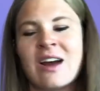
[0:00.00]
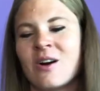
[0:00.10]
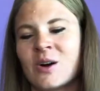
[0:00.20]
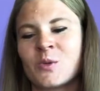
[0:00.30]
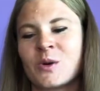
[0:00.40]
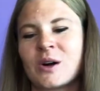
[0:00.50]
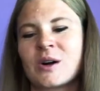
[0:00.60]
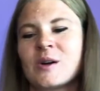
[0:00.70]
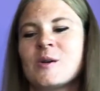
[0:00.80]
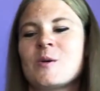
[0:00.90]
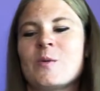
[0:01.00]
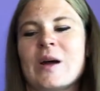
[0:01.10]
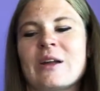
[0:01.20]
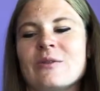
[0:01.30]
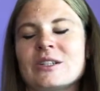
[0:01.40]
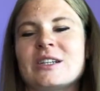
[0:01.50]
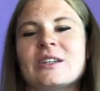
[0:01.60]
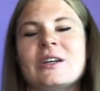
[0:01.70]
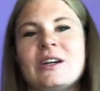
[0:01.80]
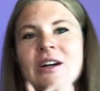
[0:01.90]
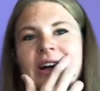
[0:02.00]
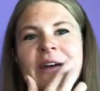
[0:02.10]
hard work while he was still here.